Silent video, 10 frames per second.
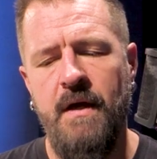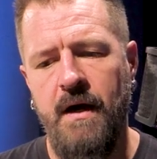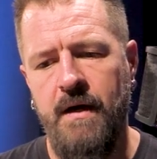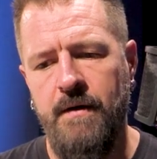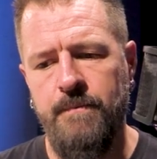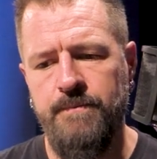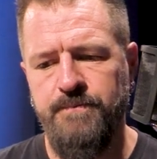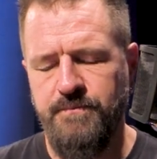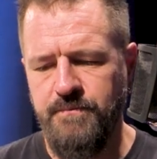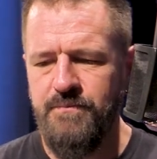
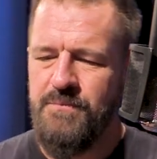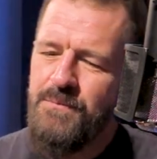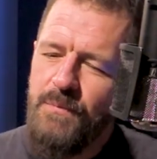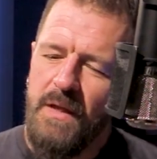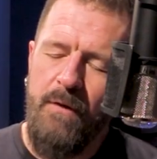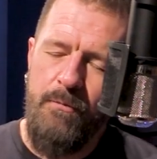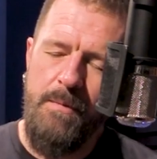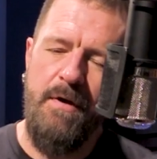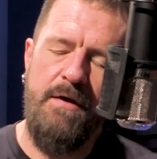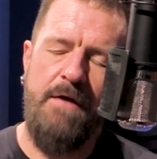Um, I
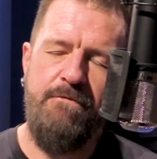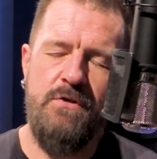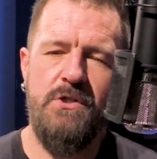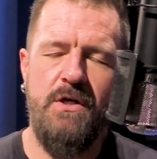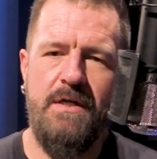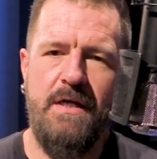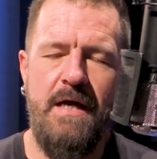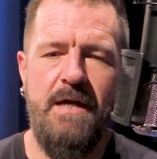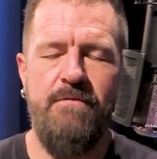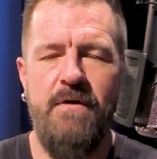remember I, I first started to
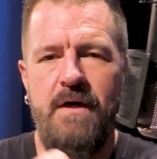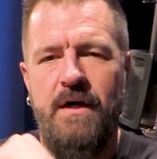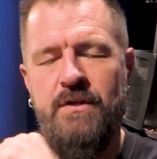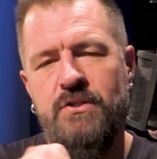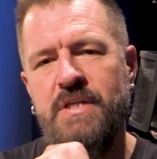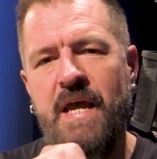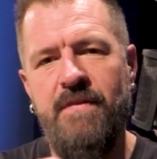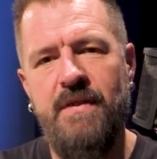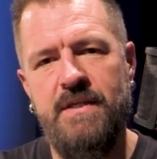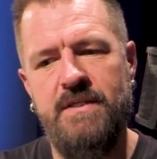kind of
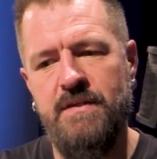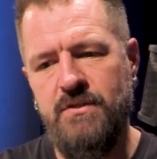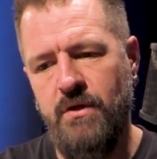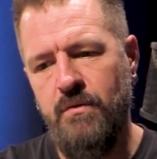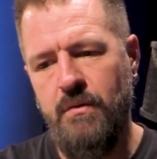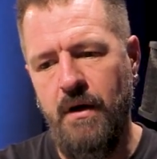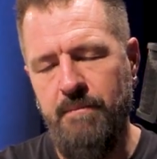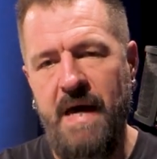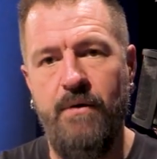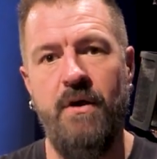understand this. So uh,
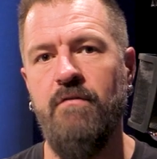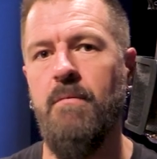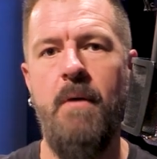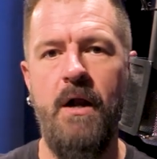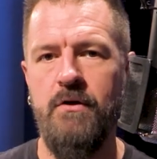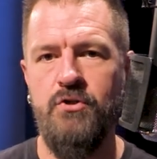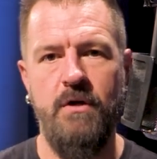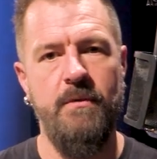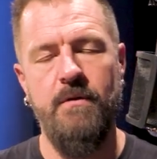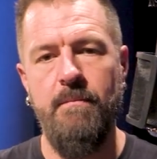back whenever Modern
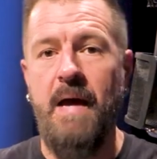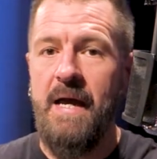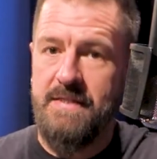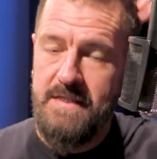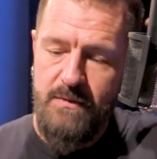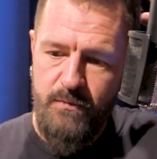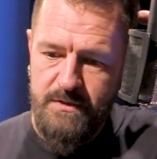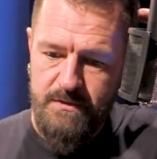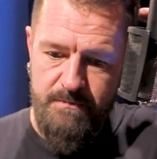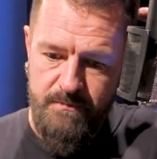Drummer magazine
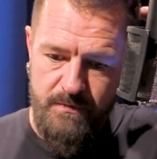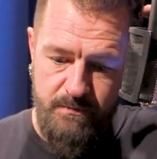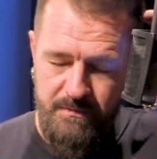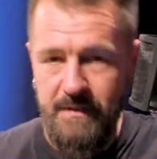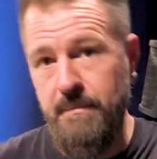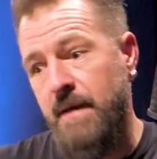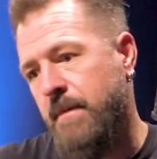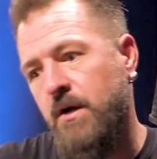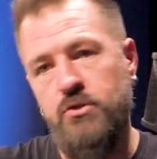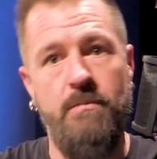was, man,
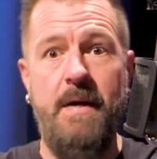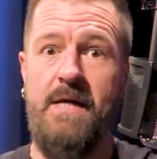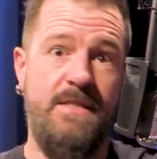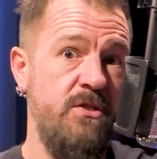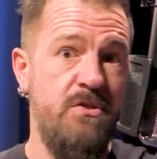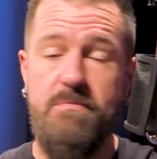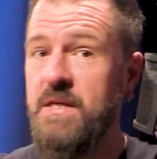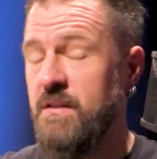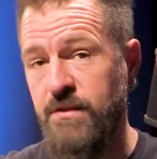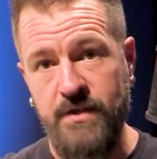Modern Drummer magazine used to
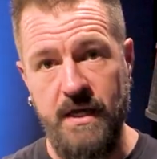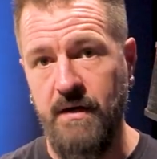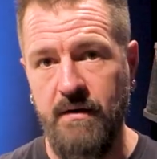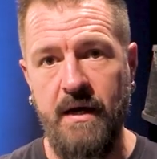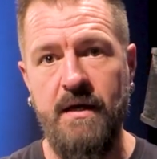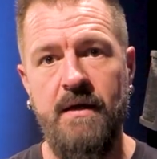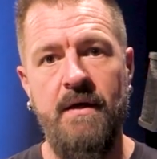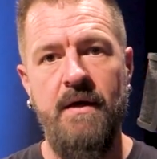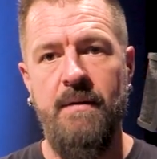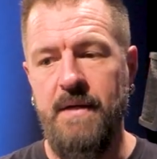be the thing, right?
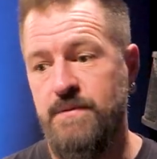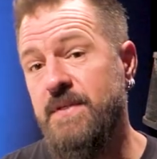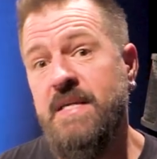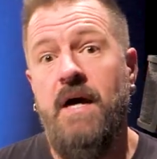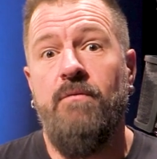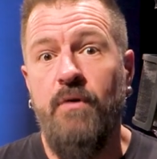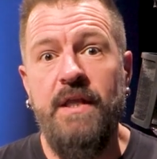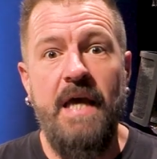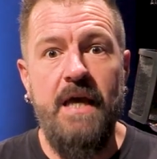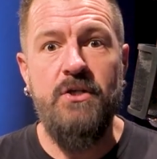It makes me sound
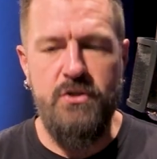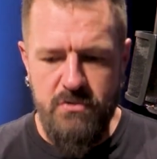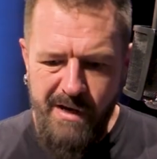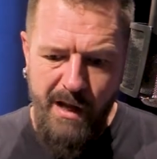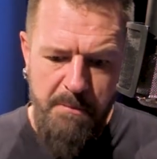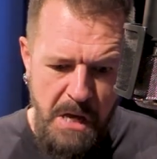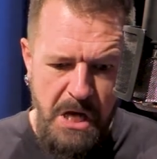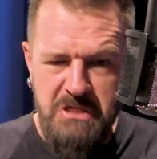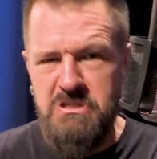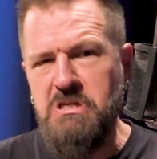really ancient. You got a
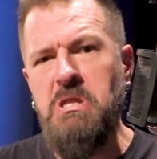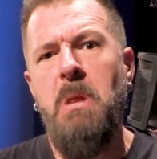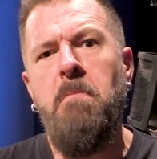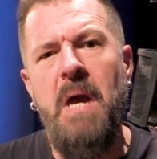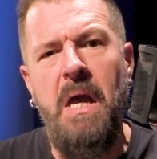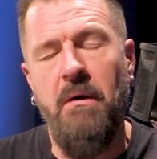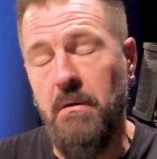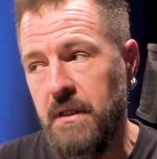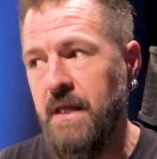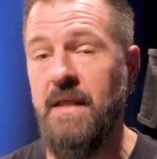magazine in the
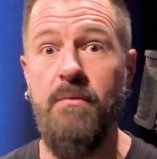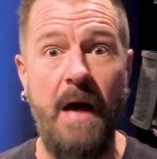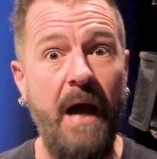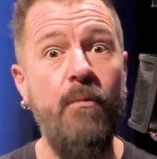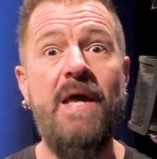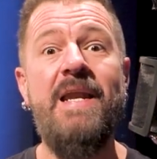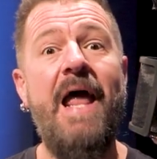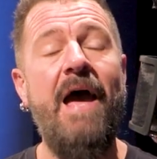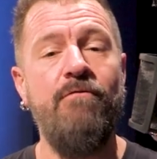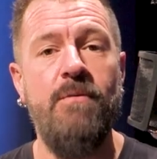mail? Like, they, I waited
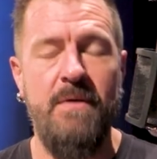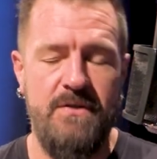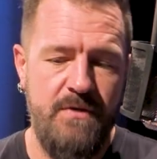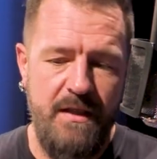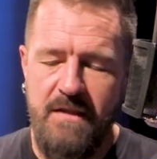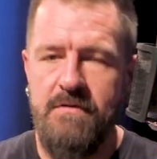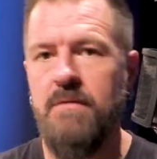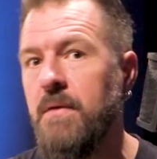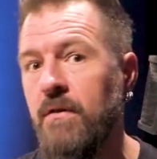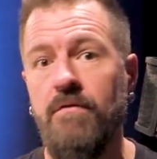every month. So I lived in
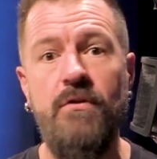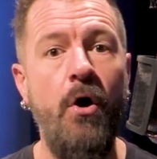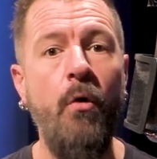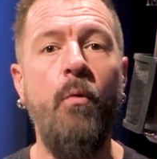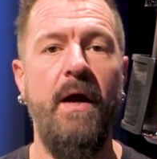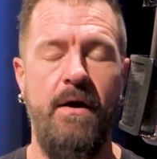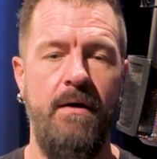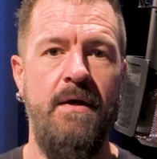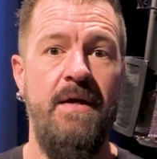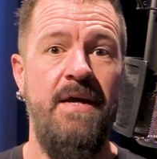the middle of
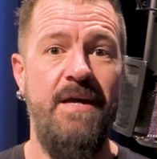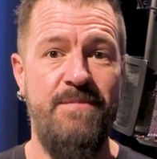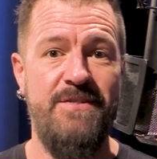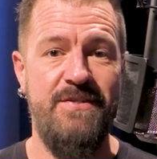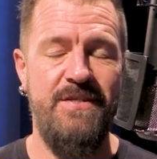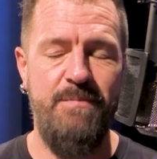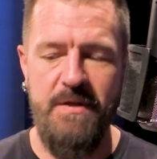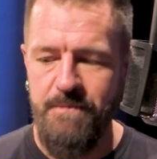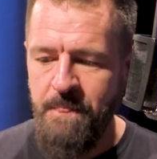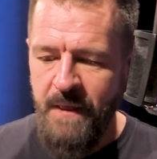nowhere in
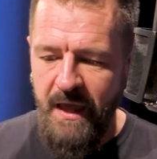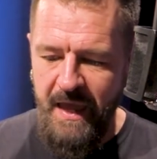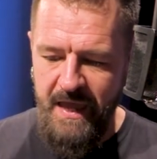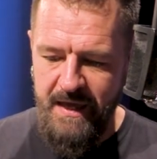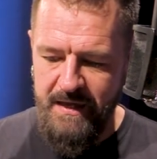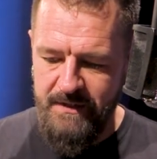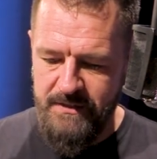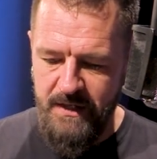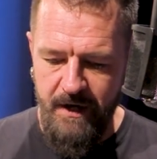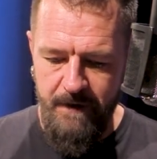Mississippi.
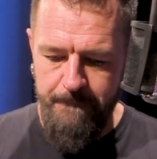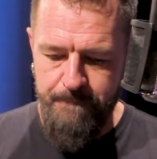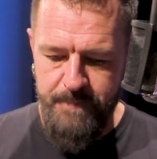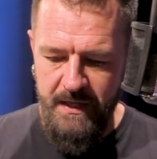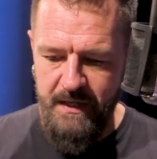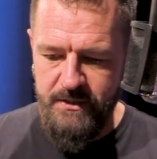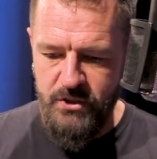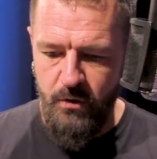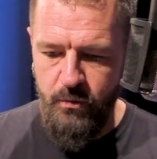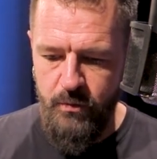And, um, and
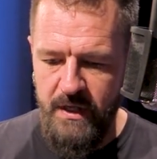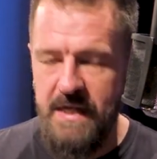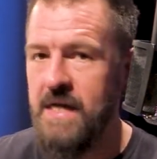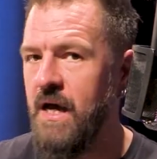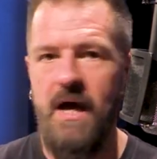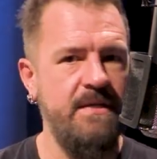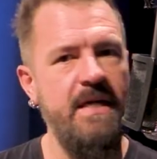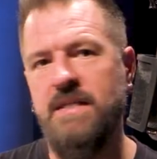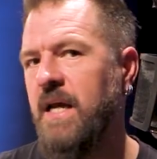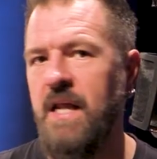so any
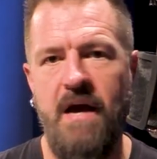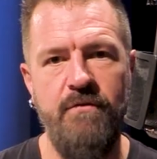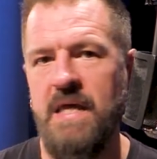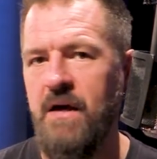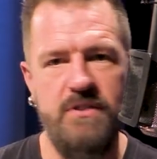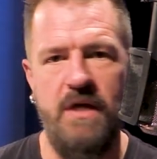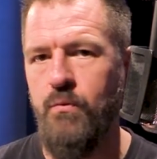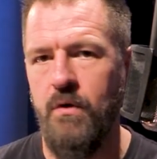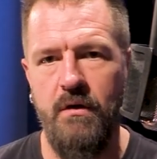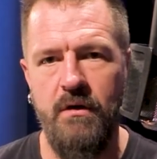contact I could have with the outside
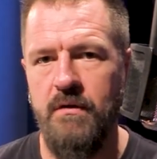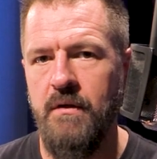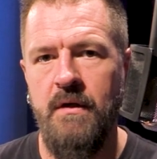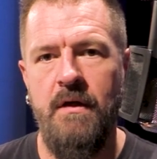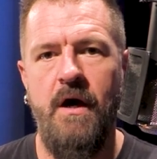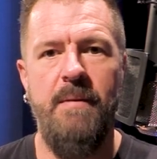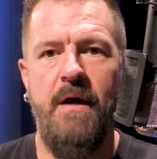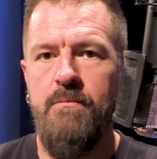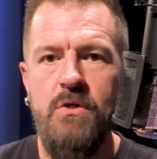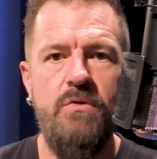world
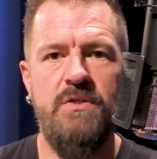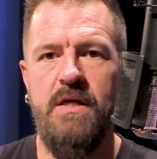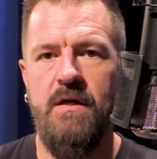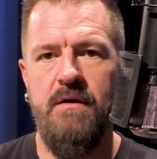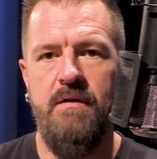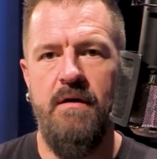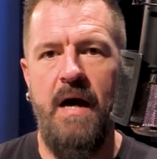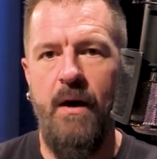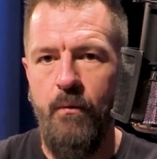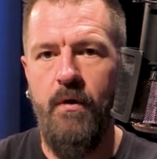about music,
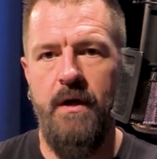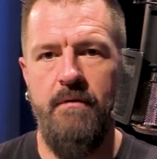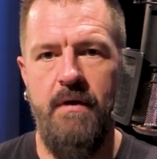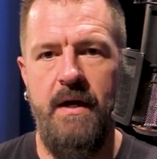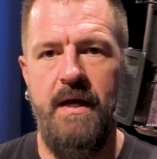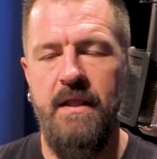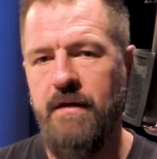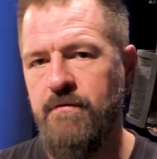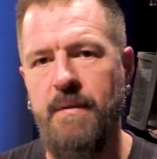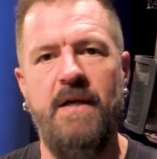I wanted, right? I
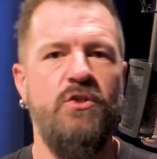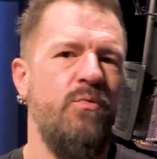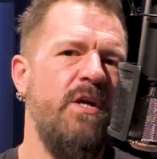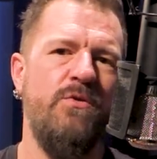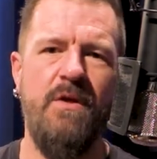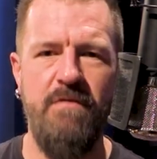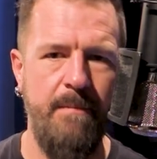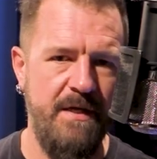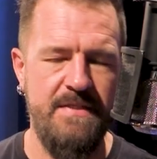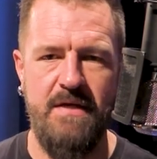lived about twenty,
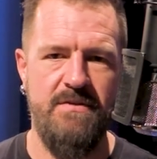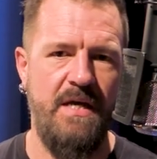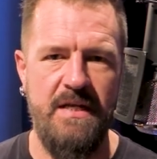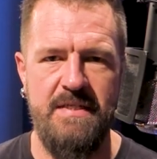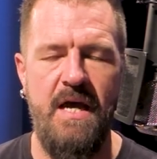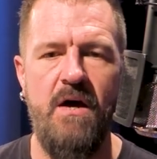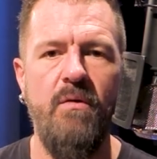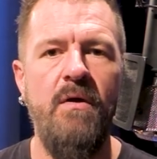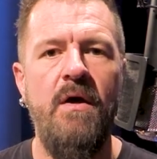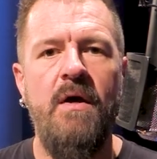twenty-five minutes outside of
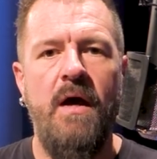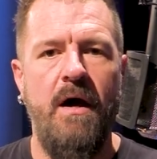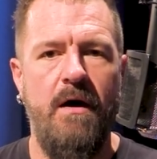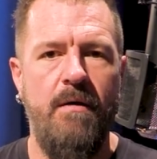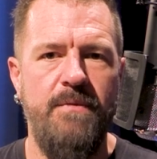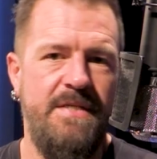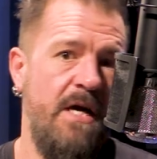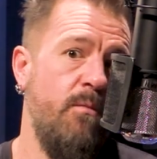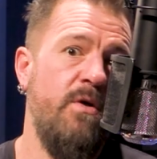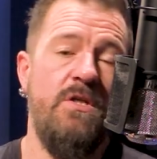town. Um, the
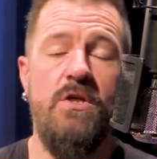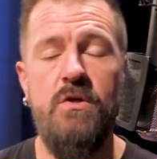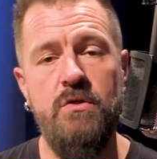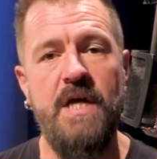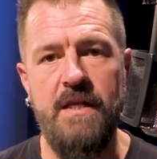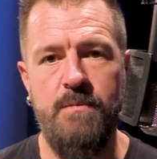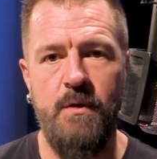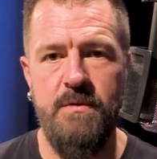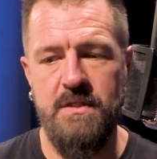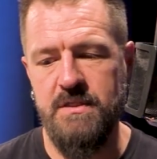town wasn't huge,
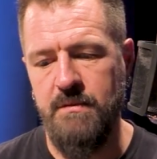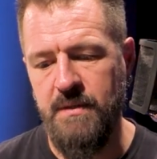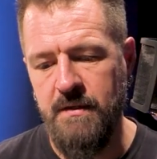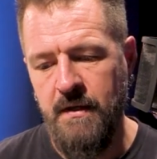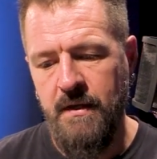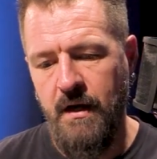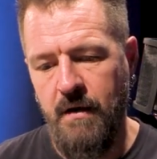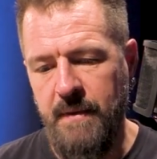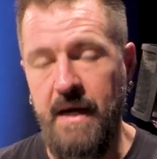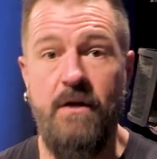Hattiesburg, Mississippi.
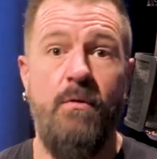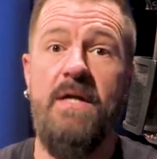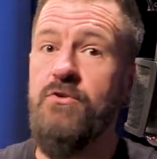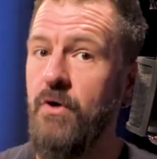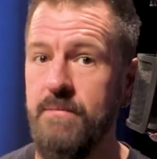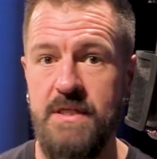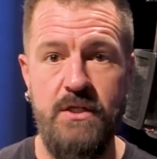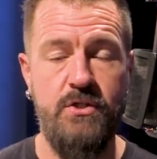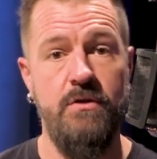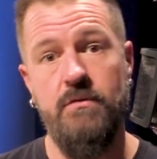Um, I had a great drum
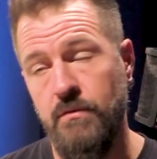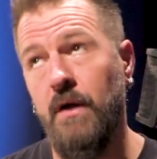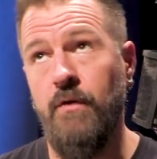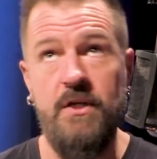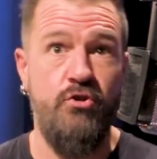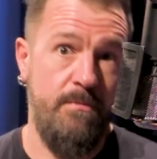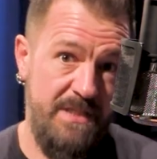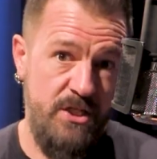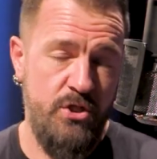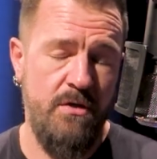teacher, great drum
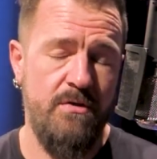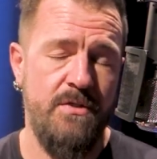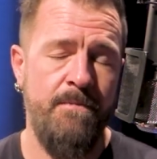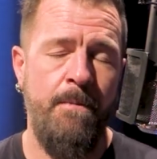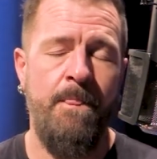teachers.